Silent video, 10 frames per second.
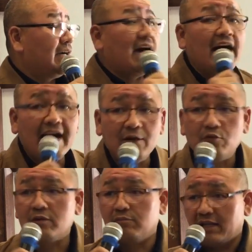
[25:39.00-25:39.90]
I
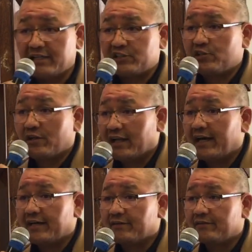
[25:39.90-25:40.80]
will bless your
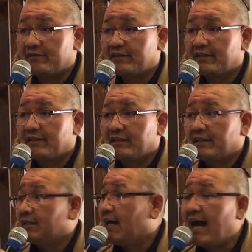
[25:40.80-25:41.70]
life.
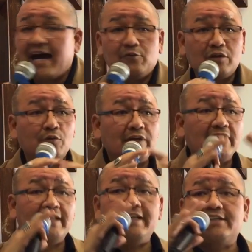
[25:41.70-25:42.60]
I will
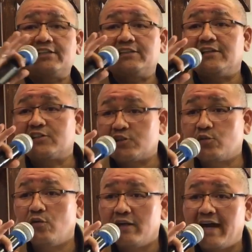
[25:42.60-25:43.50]
release the
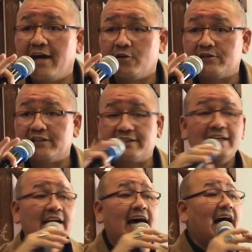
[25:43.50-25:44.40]
storehouses.
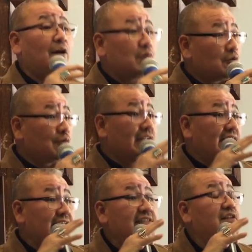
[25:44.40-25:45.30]
I will
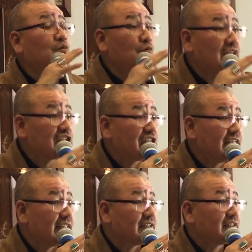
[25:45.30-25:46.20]
release the
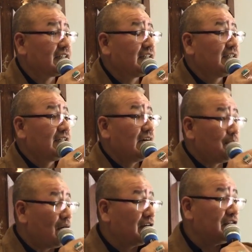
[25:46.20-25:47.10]
riches
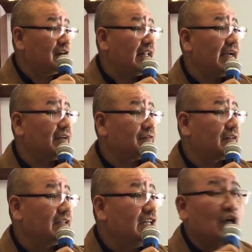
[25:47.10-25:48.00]
upon your life.
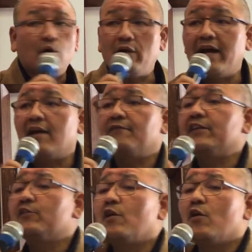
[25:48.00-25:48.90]
Wherever
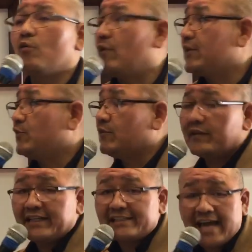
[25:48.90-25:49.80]
you go, whether
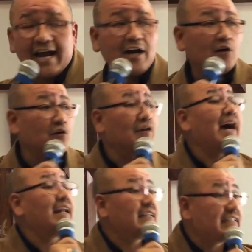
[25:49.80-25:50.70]
you're in town or
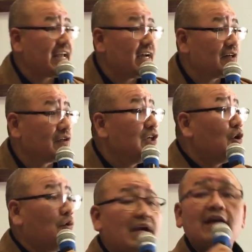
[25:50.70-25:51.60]
out of town,
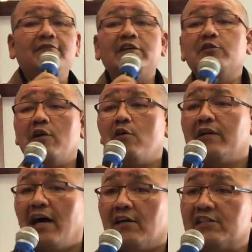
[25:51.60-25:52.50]
wherever you go, God